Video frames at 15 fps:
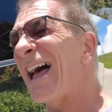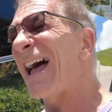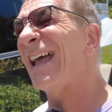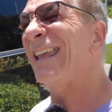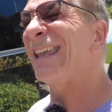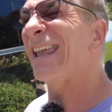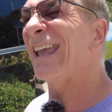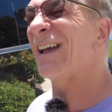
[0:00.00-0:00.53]
I
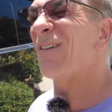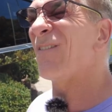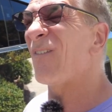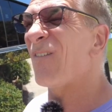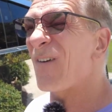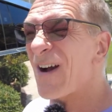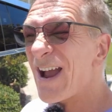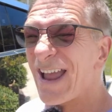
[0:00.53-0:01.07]

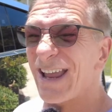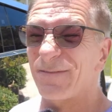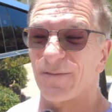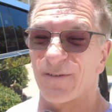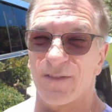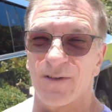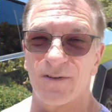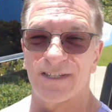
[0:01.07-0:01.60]
can't wait
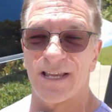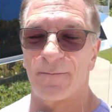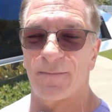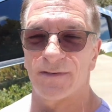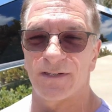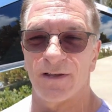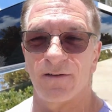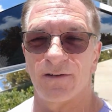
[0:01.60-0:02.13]
for those
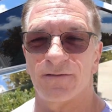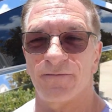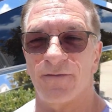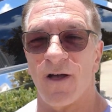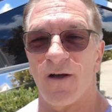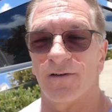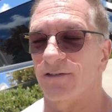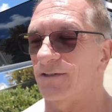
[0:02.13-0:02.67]
episodes.
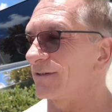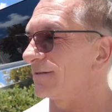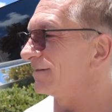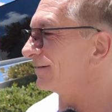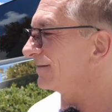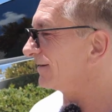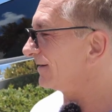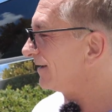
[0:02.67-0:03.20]
Folks,
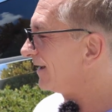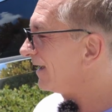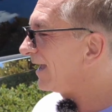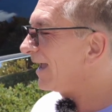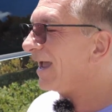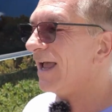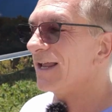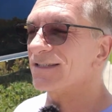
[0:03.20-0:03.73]

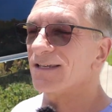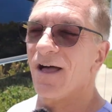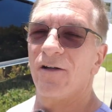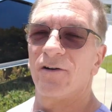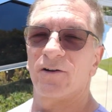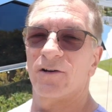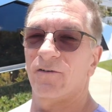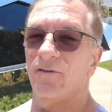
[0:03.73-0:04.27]
it's
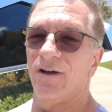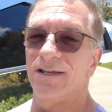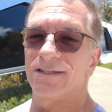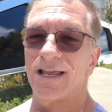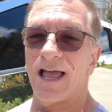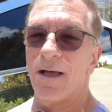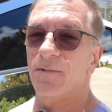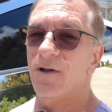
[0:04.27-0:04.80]
100
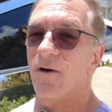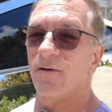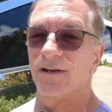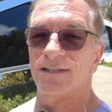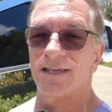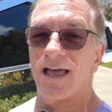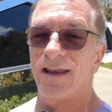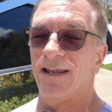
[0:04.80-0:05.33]
degrees. I'm going
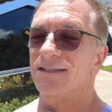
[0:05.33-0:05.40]
inside.